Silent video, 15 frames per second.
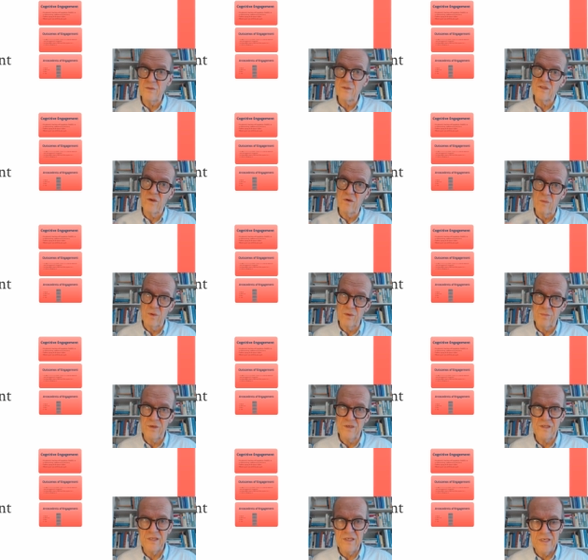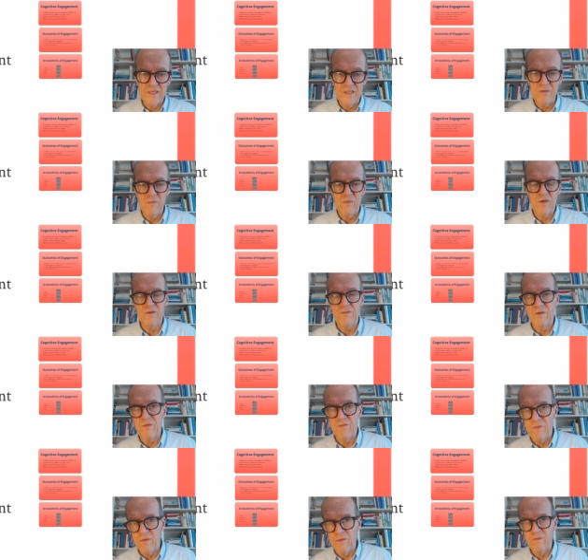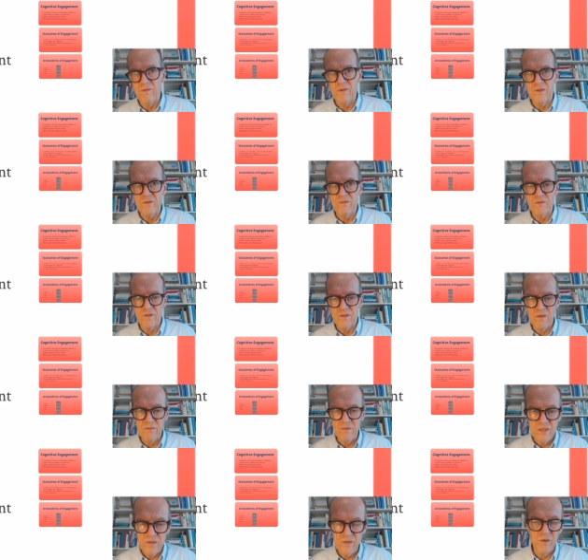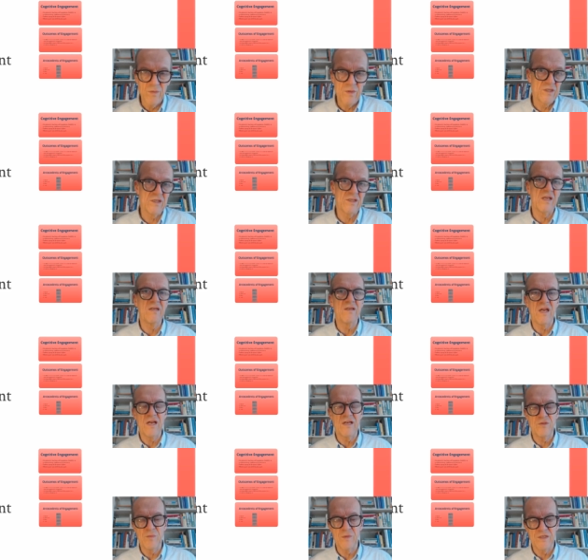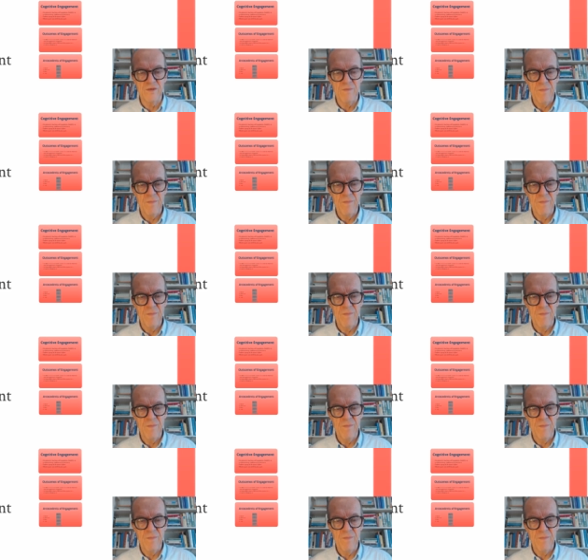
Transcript: so what precedes and what determines engagement.